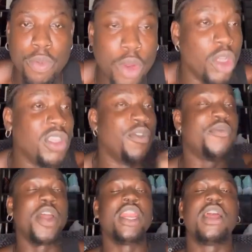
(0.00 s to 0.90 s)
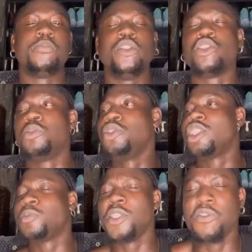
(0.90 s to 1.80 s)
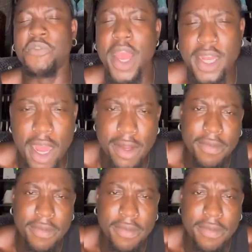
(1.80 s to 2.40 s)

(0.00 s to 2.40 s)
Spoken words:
Because if your father na police, you're supposed to respect your father.